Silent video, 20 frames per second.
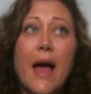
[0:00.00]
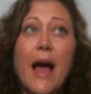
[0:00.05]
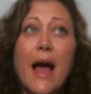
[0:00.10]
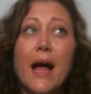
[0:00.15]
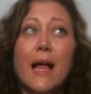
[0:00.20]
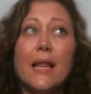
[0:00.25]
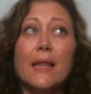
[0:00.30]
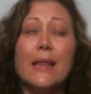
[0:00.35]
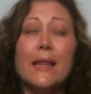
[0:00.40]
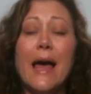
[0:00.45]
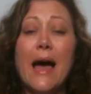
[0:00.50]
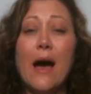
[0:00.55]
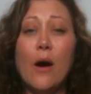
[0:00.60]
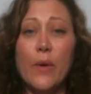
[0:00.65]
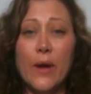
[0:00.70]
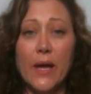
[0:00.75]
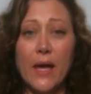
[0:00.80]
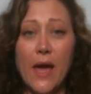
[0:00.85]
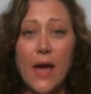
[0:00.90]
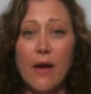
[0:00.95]

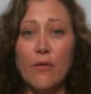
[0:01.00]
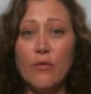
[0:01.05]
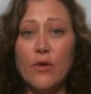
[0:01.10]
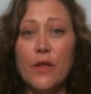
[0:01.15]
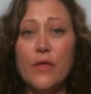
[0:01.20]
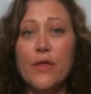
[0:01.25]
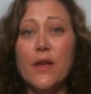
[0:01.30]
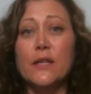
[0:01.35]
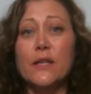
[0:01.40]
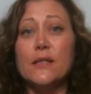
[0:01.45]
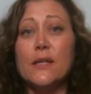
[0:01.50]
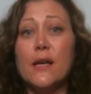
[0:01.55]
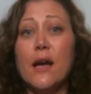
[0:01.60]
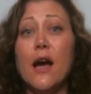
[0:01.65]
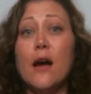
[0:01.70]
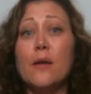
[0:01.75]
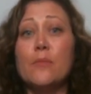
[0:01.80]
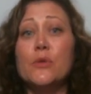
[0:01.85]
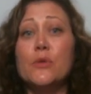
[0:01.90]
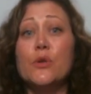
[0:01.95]
allowing everything to
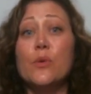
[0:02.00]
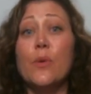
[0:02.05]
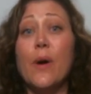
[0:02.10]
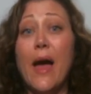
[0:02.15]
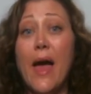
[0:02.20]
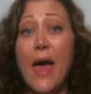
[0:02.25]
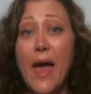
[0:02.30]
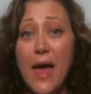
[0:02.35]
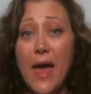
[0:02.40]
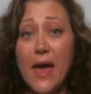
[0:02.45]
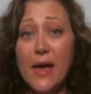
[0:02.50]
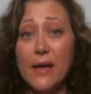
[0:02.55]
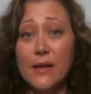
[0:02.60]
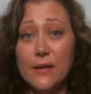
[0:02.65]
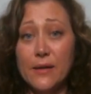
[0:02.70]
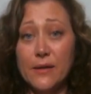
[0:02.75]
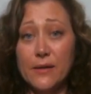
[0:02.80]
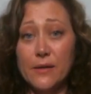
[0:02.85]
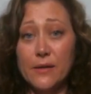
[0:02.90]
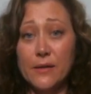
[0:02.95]
come to a
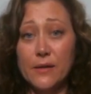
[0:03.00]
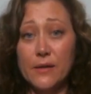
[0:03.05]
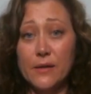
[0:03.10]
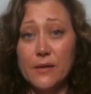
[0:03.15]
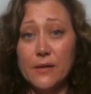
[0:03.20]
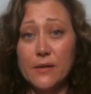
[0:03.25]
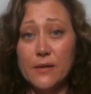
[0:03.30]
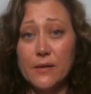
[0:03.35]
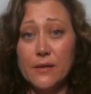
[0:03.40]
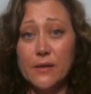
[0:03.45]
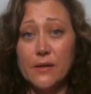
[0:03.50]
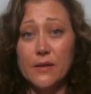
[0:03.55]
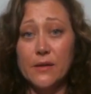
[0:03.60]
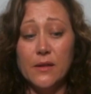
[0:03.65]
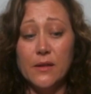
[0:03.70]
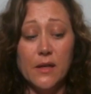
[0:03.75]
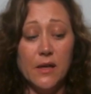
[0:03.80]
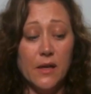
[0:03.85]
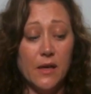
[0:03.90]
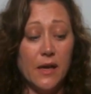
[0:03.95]
head.
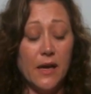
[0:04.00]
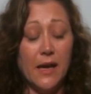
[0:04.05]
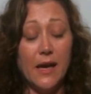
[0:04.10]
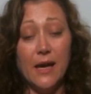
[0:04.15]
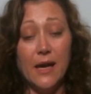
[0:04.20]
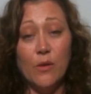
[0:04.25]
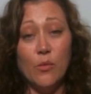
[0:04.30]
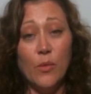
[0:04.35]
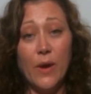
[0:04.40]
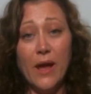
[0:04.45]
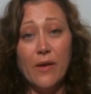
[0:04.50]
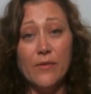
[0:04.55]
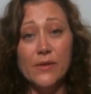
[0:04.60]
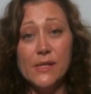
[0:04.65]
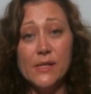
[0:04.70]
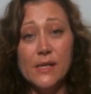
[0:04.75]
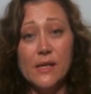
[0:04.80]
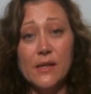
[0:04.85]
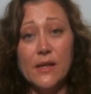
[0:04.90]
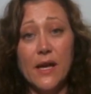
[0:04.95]
And we haven't
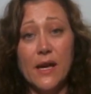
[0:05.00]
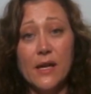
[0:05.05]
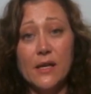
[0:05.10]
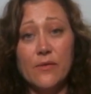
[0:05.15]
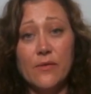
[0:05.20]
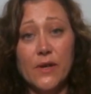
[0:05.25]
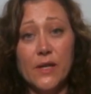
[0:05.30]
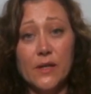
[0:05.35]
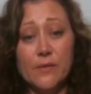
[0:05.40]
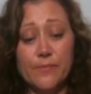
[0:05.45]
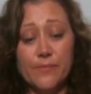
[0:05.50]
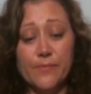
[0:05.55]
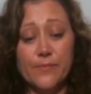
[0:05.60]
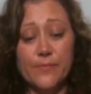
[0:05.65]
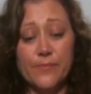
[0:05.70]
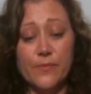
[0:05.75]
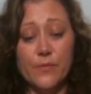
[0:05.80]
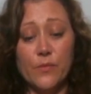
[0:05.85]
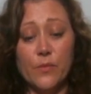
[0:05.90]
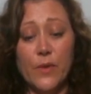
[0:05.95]
seen the end of it.
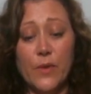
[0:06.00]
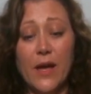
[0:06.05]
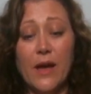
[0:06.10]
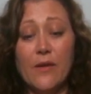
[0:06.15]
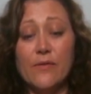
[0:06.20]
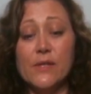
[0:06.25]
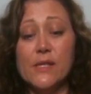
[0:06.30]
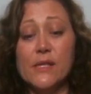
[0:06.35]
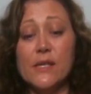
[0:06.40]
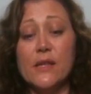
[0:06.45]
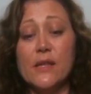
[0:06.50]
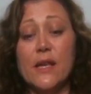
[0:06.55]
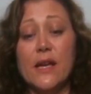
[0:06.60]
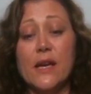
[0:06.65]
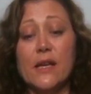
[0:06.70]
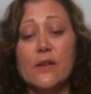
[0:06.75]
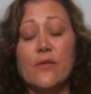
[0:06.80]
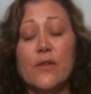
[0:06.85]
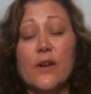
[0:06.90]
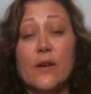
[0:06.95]
We haven't seen the
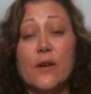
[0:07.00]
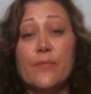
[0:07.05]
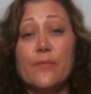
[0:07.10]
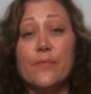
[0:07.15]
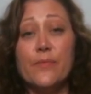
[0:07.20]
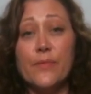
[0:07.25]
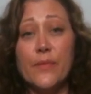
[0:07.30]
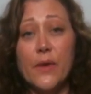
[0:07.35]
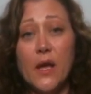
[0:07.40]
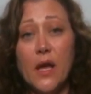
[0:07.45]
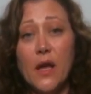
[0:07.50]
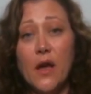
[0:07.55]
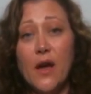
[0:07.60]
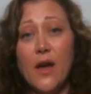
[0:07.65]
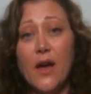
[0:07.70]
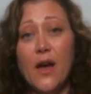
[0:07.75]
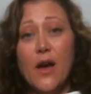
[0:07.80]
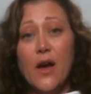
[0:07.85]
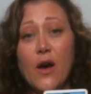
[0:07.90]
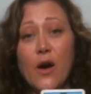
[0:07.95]
end of it.
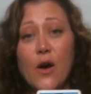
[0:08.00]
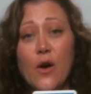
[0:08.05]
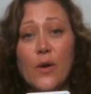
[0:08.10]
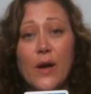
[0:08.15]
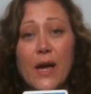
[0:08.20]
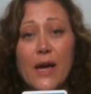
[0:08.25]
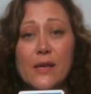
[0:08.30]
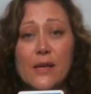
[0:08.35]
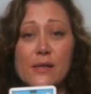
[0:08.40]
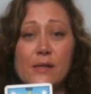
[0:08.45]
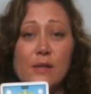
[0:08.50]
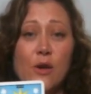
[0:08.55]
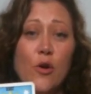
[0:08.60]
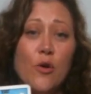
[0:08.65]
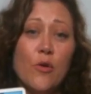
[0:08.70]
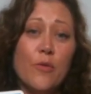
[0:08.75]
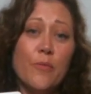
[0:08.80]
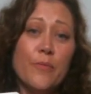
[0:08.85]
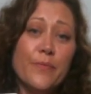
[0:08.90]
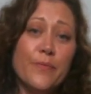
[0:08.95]
Okay,
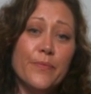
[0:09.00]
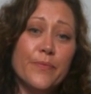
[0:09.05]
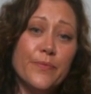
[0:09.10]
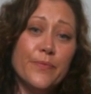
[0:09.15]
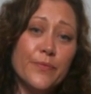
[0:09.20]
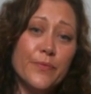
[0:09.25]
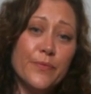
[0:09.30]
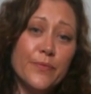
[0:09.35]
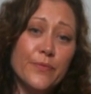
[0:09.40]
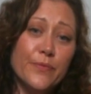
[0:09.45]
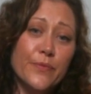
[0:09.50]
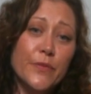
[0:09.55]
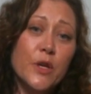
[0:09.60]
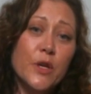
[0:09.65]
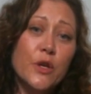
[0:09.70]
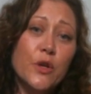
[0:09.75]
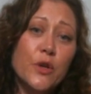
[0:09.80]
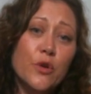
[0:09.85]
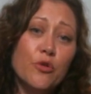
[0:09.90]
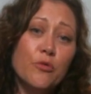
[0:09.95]
so the
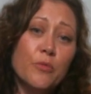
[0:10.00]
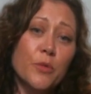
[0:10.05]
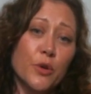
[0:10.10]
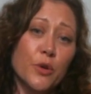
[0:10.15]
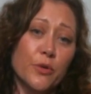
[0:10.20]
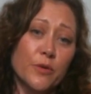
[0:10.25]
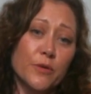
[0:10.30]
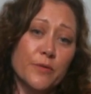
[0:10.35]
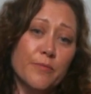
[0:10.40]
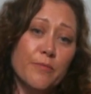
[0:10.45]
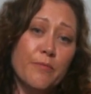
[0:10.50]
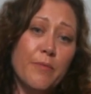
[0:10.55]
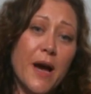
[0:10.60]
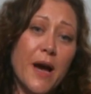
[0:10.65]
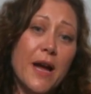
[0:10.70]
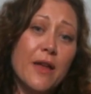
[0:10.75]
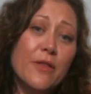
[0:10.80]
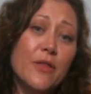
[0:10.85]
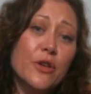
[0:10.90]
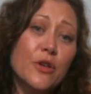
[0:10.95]
new moon,
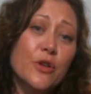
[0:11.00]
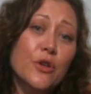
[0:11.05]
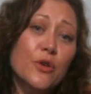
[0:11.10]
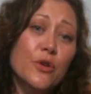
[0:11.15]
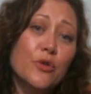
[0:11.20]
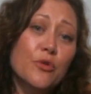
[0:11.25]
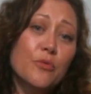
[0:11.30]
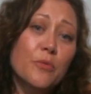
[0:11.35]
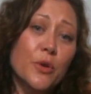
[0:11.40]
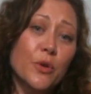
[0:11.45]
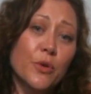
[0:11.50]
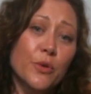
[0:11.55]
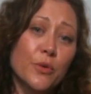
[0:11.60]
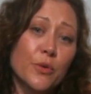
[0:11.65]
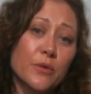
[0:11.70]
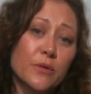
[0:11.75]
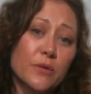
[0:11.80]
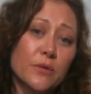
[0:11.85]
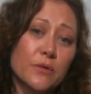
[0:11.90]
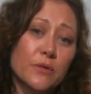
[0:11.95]
by the new
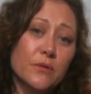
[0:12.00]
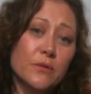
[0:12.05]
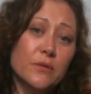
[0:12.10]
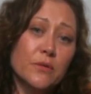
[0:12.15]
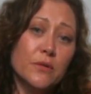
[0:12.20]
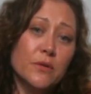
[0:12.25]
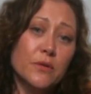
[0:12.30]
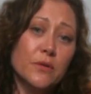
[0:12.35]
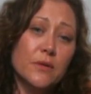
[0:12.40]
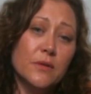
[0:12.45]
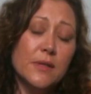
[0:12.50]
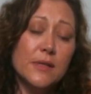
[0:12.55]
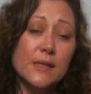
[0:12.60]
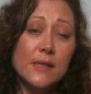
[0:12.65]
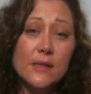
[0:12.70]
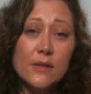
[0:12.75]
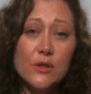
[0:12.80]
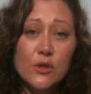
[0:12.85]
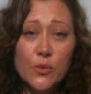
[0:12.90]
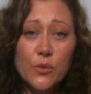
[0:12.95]
moon, this
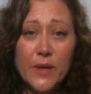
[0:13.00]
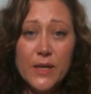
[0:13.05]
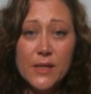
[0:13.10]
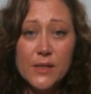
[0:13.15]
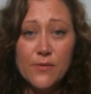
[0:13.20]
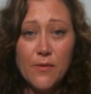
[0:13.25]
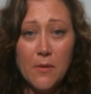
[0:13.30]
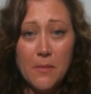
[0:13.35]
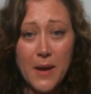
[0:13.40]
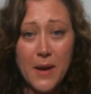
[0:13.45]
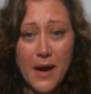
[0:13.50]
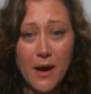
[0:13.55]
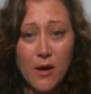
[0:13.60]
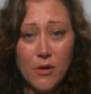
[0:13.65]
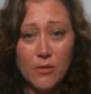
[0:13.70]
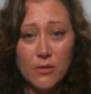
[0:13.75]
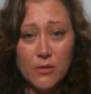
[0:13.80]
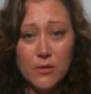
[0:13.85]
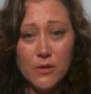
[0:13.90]
is 2 weeks from now,